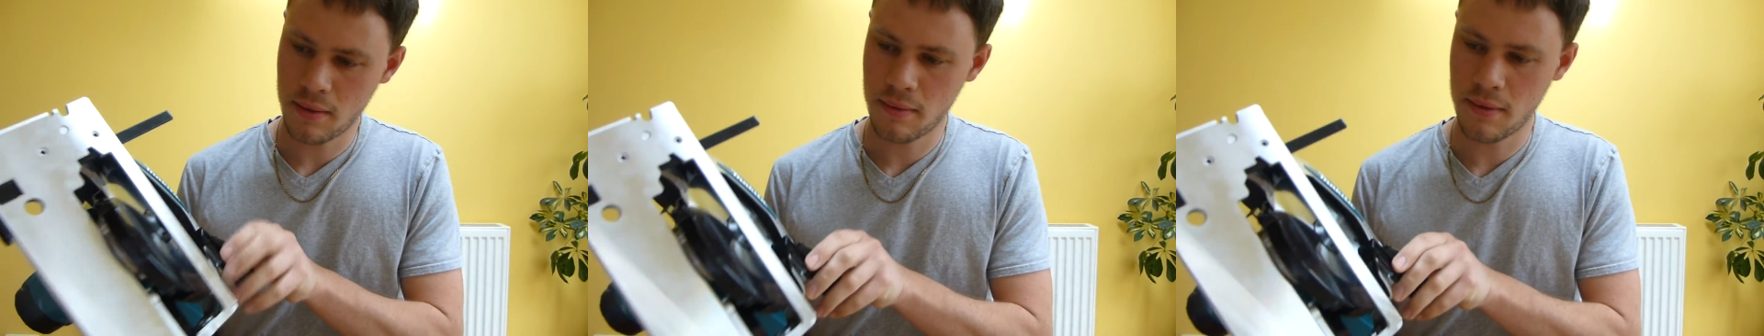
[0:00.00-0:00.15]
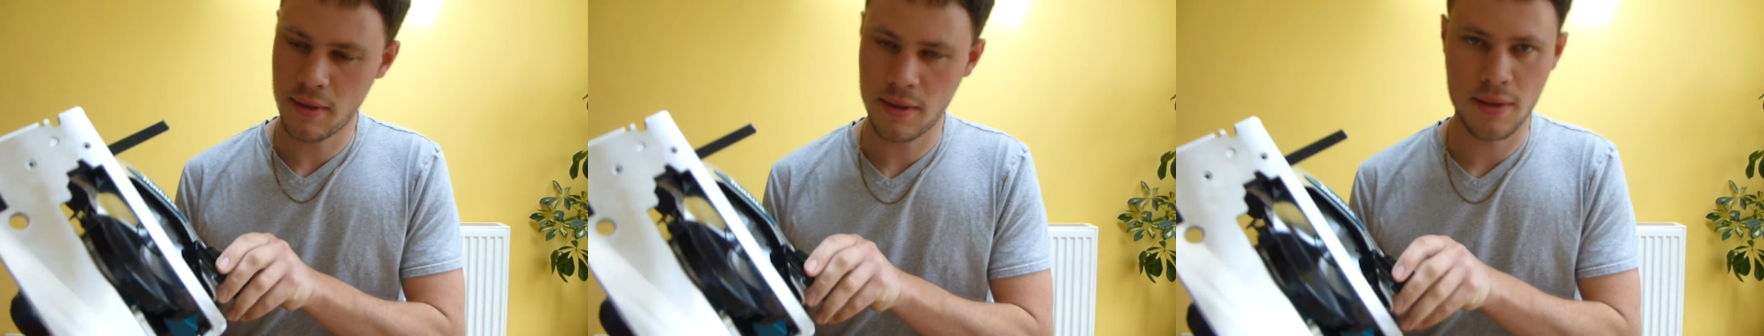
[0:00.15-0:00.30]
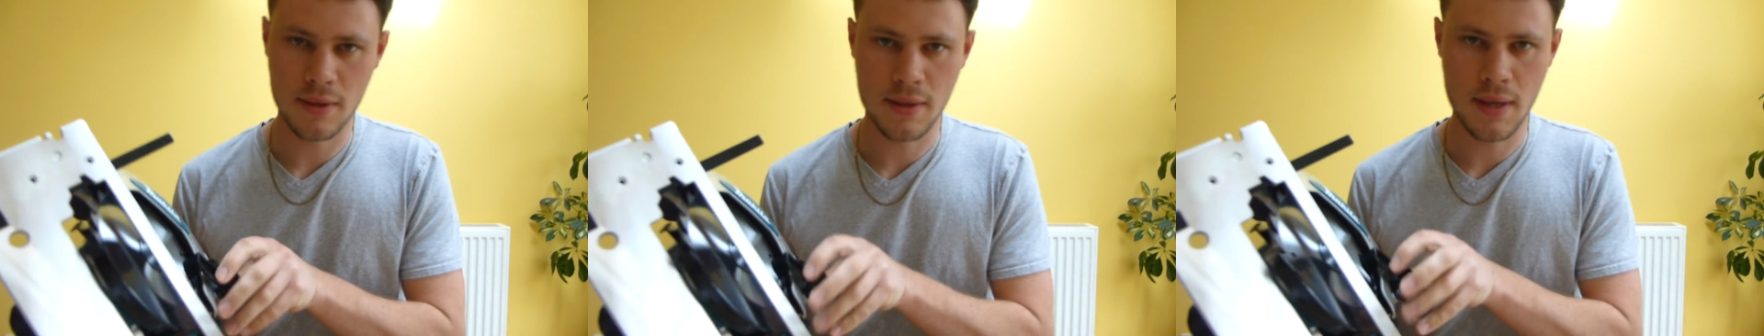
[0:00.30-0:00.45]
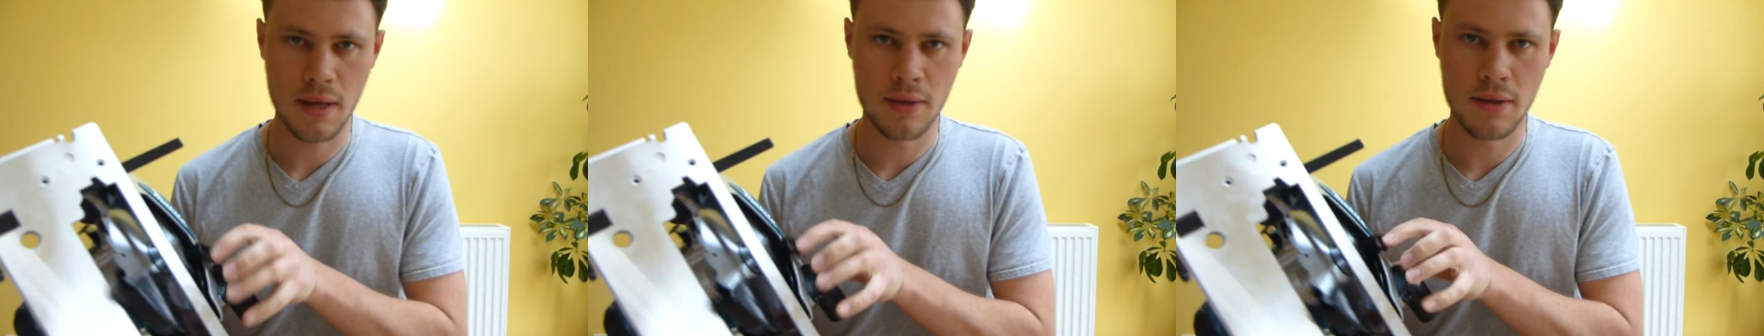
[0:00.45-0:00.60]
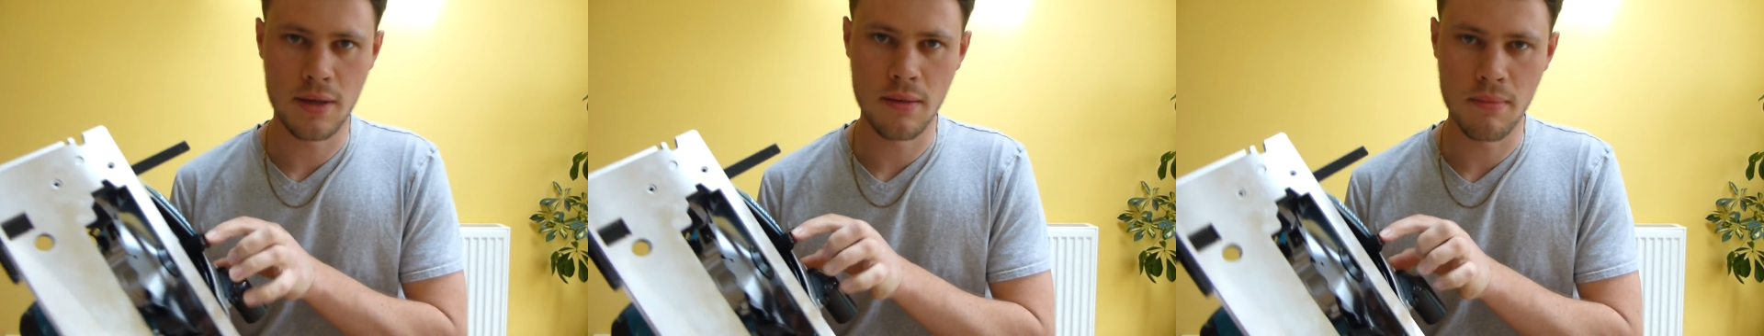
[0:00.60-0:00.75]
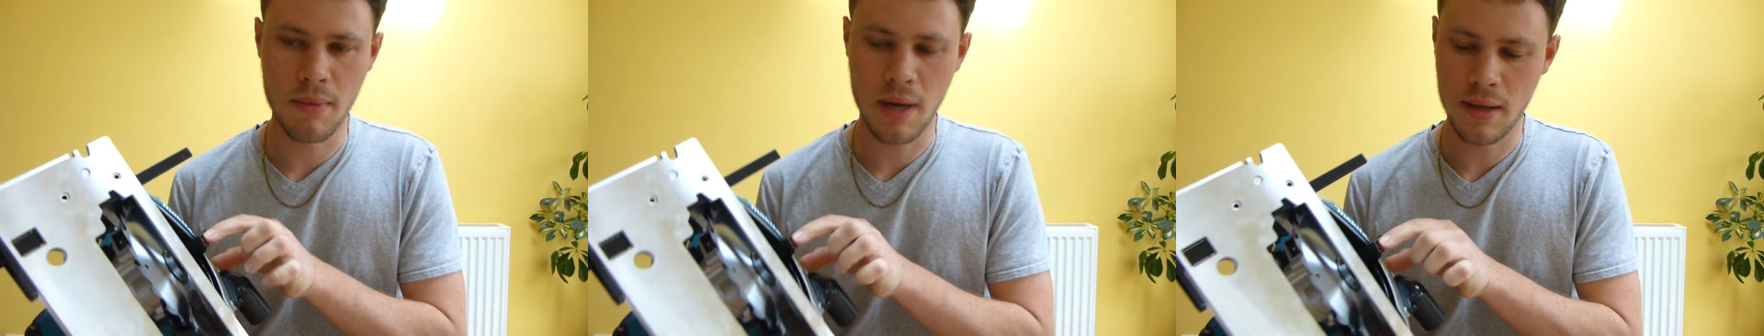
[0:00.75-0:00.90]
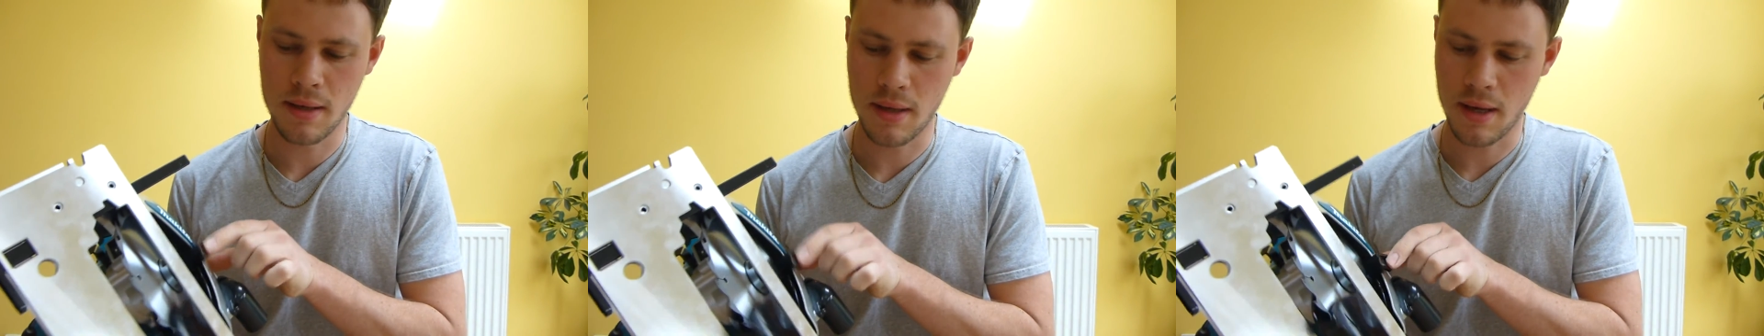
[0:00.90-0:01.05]
This is actually
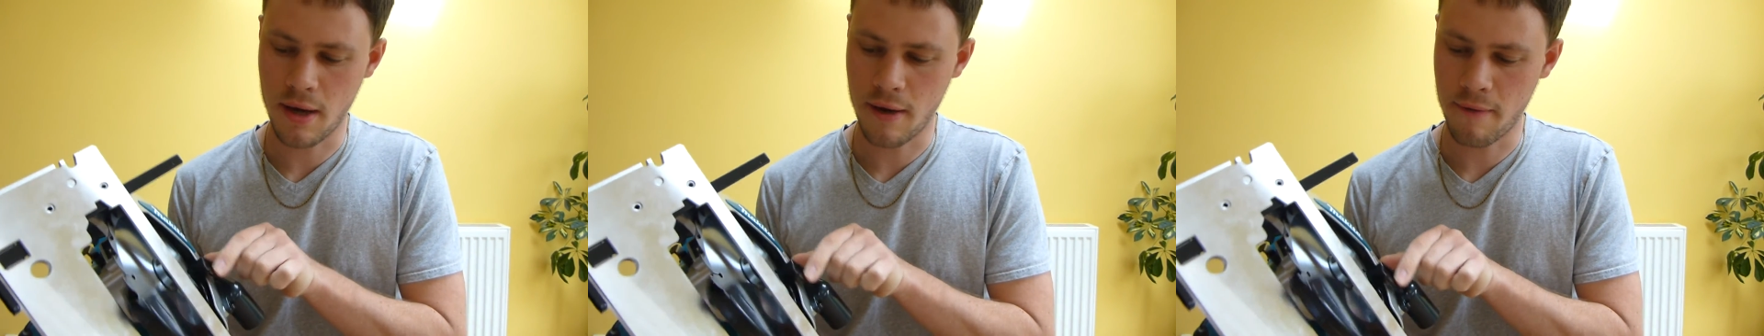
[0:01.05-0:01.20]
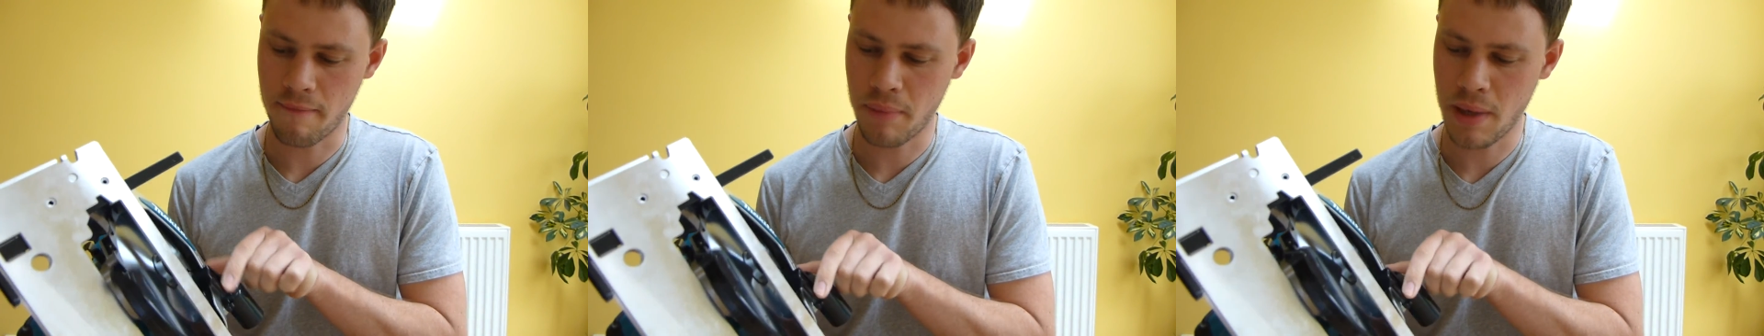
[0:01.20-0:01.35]
made out of